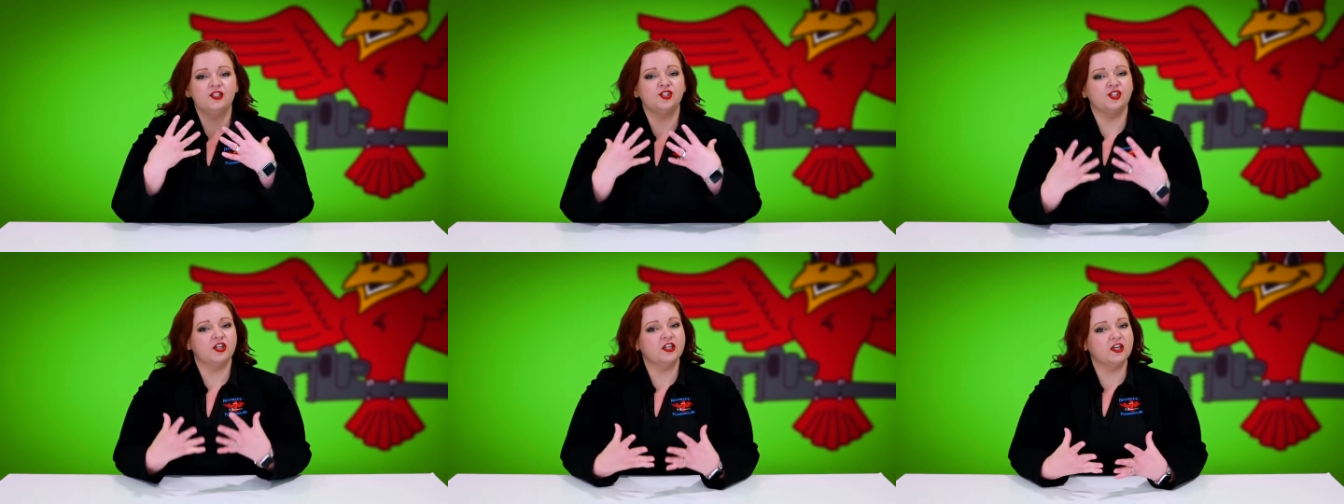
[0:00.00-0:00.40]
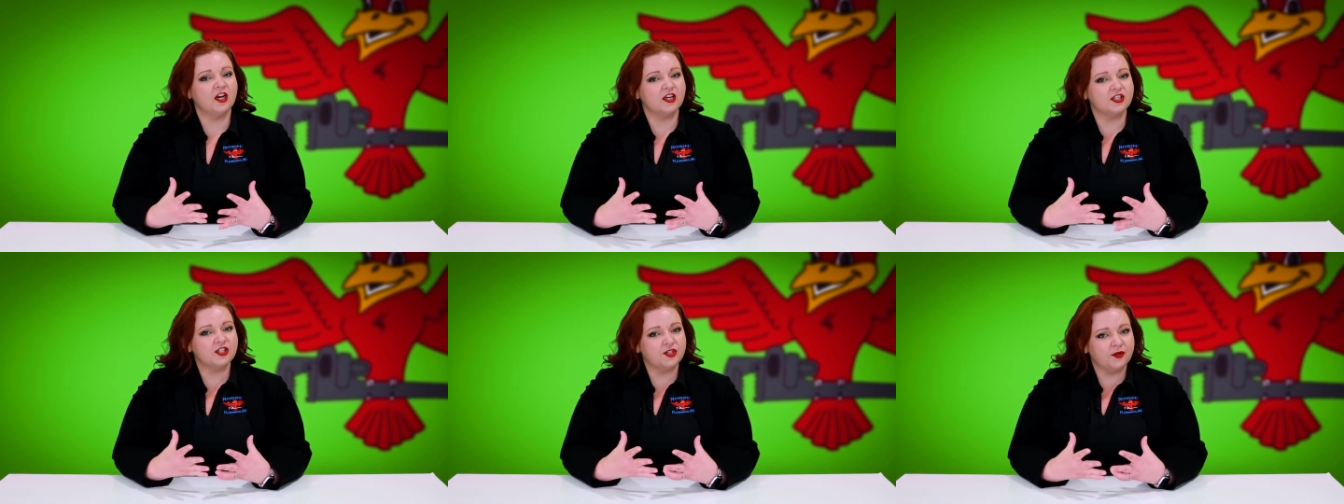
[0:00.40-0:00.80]
it shouldn't
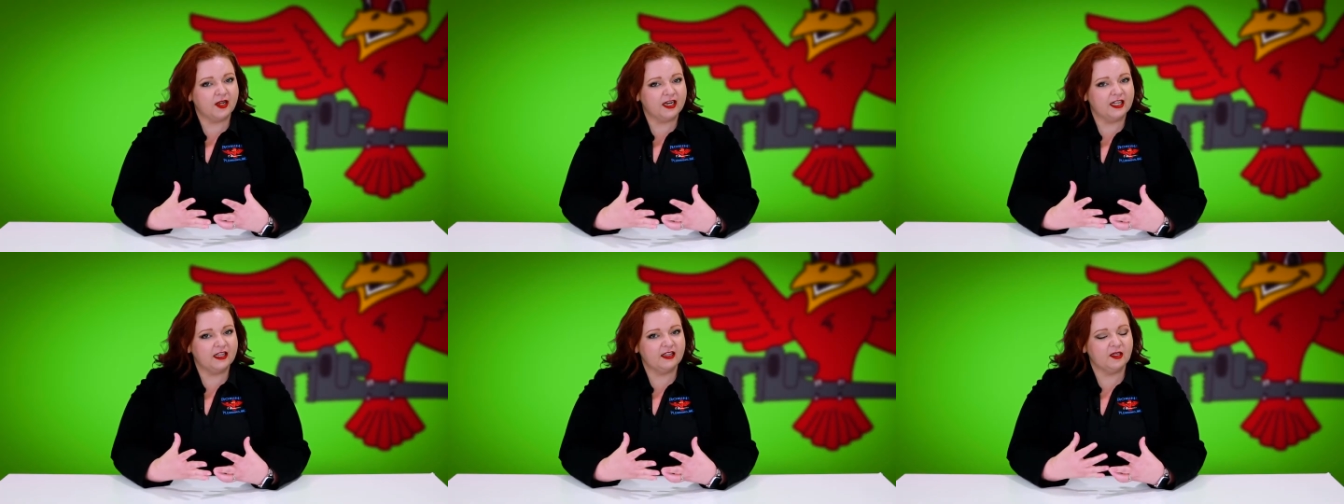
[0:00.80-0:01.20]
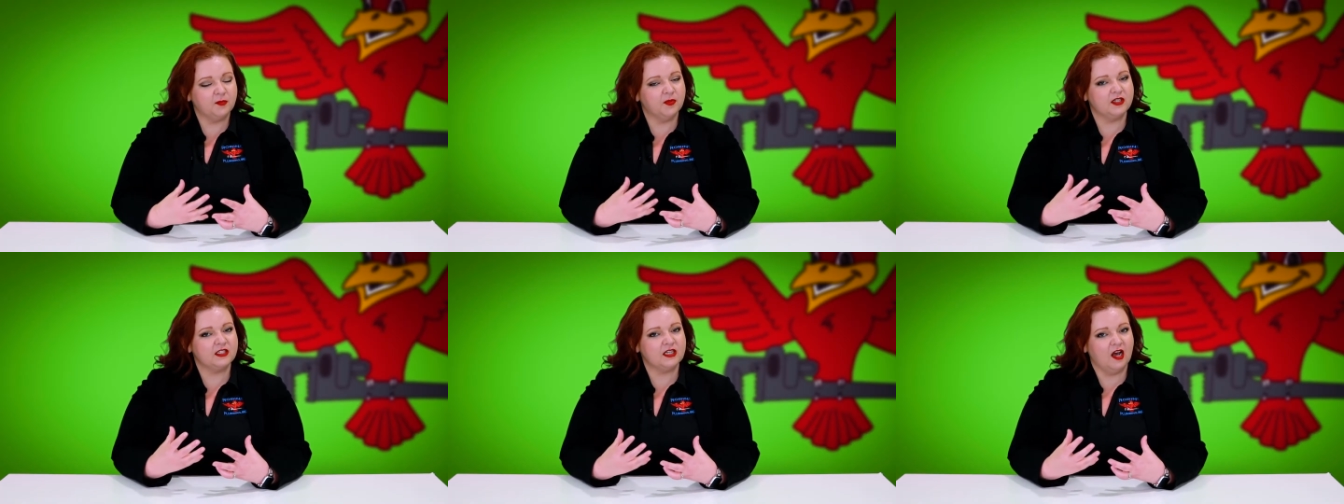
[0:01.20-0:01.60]
cost you
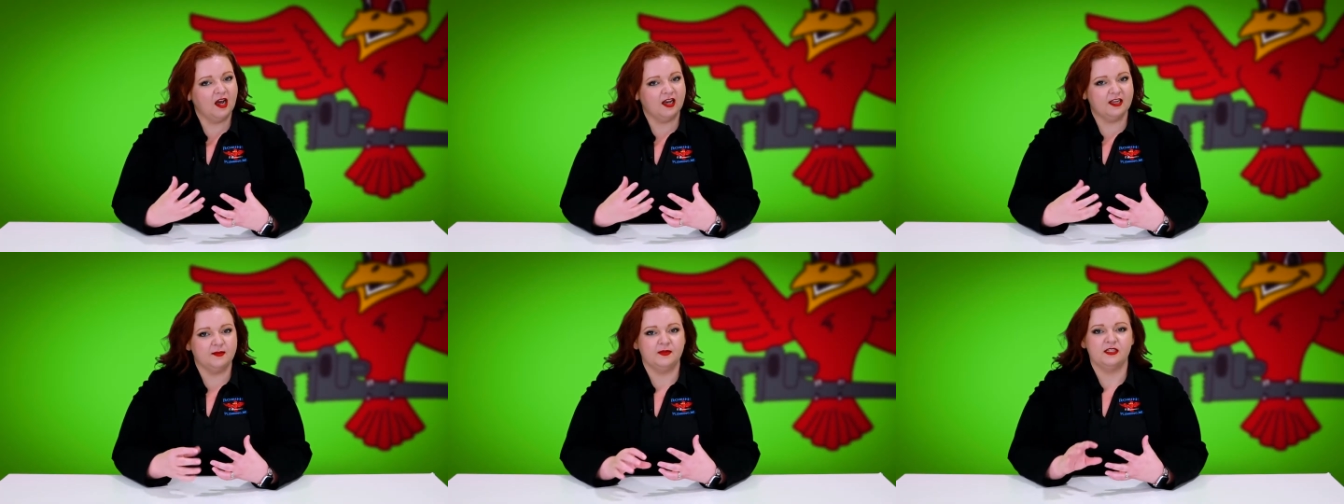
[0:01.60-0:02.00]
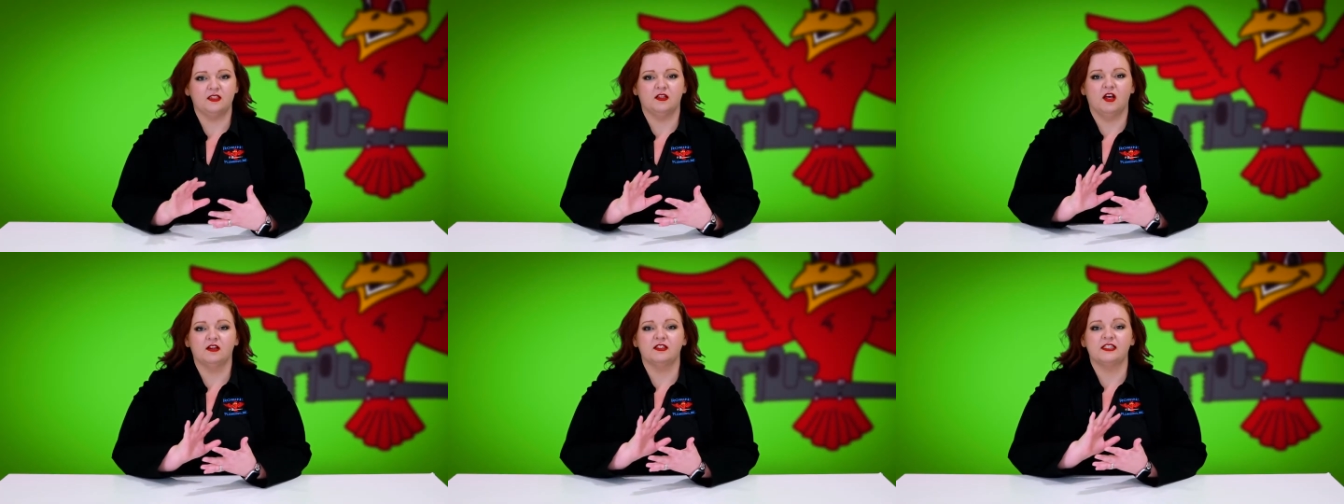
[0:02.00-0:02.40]
anything but time
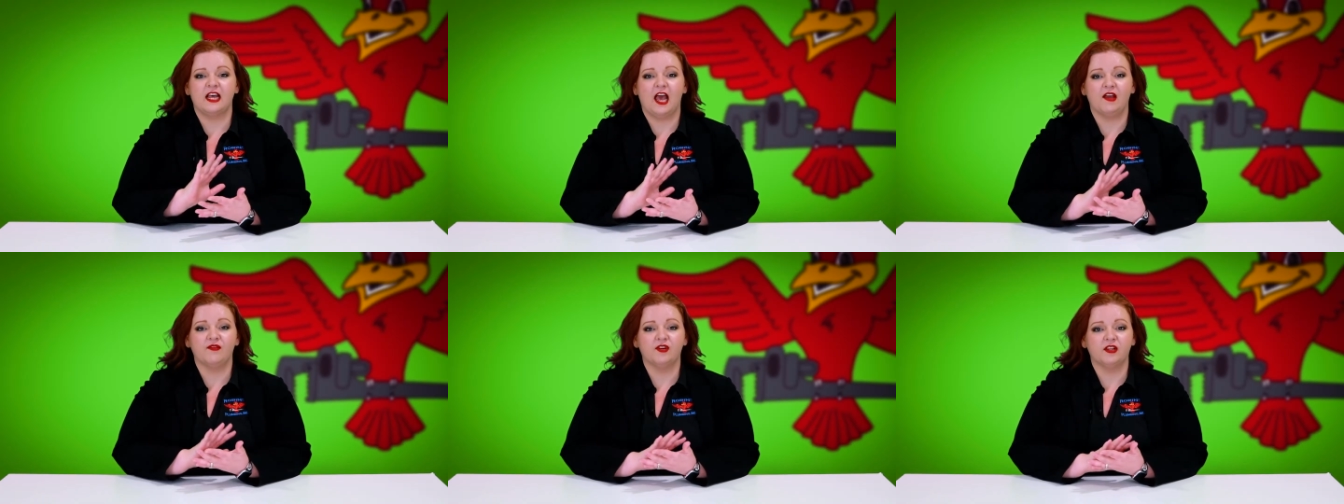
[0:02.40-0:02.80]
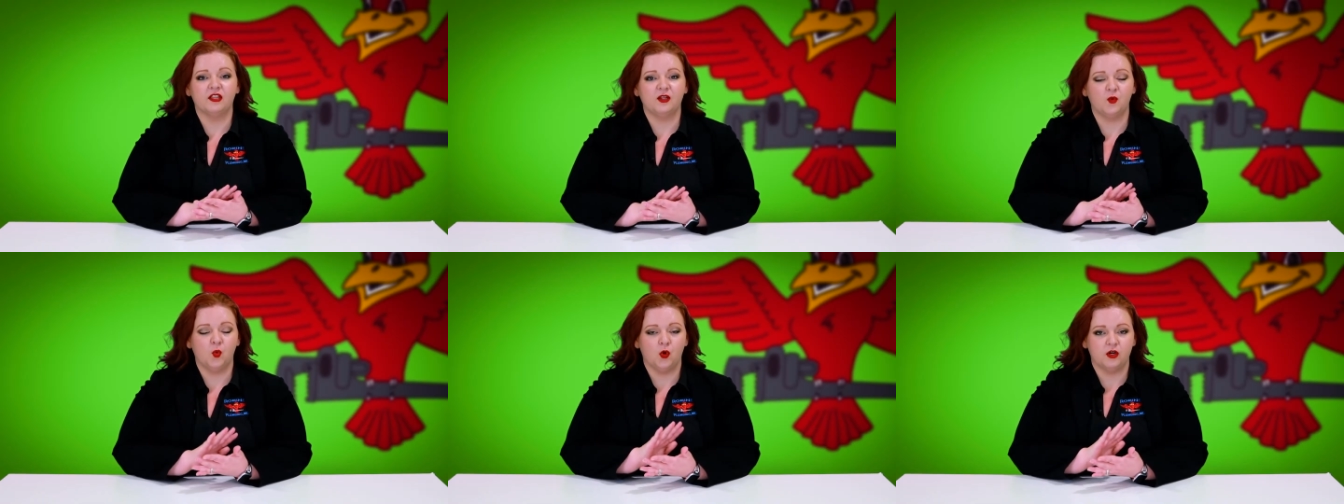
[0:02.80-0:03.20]
as long as
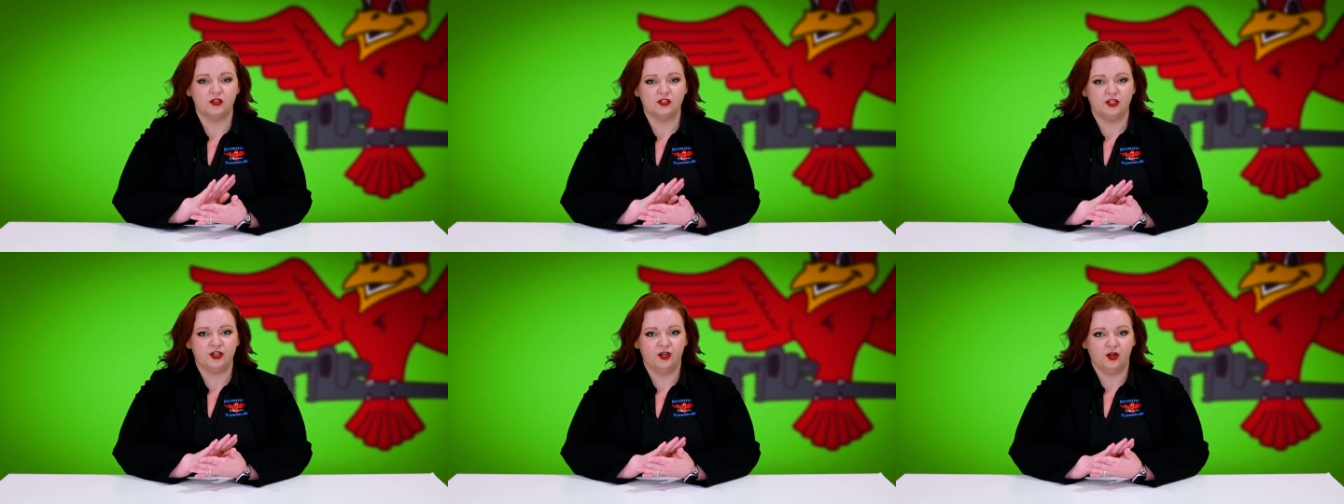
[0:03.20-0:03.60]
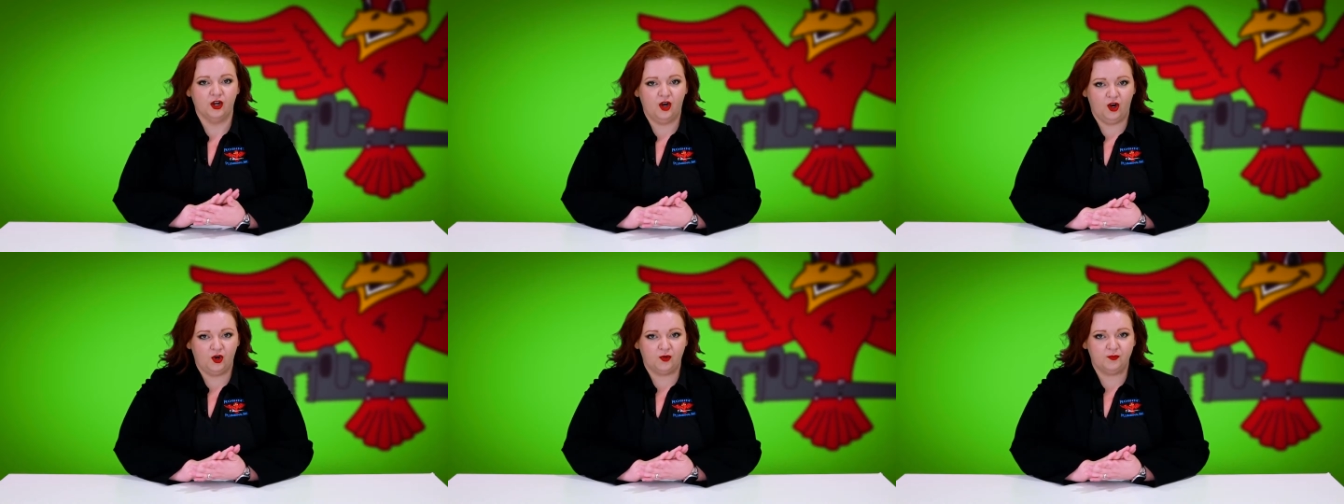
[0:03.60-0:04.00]
everything works in your
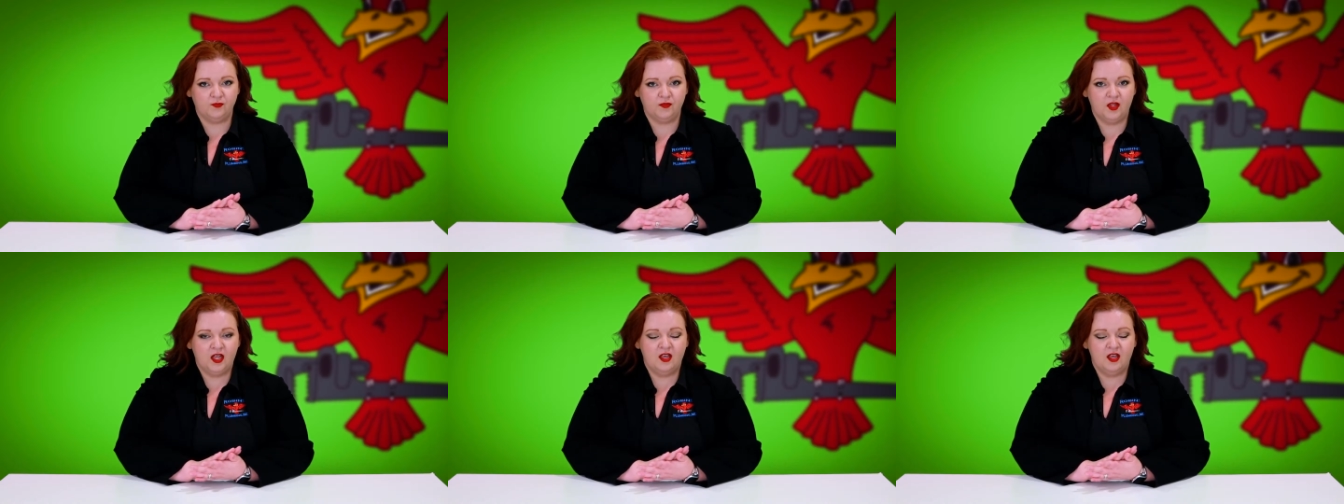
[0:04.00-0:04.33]
home.